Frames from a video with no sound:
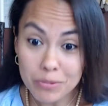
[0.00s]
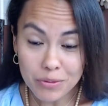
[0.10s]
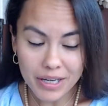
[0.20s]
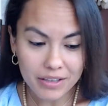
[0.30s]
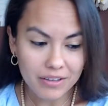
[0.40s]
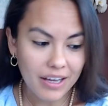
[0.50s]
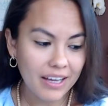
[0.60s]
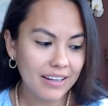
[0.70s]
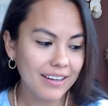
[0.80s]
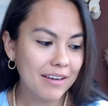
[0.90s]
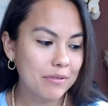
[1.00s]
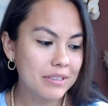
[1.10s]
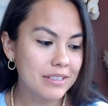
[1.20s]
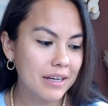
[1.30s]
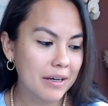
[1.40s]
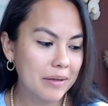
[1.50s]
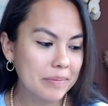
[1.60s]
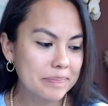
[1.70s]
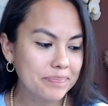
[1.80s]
well. And every time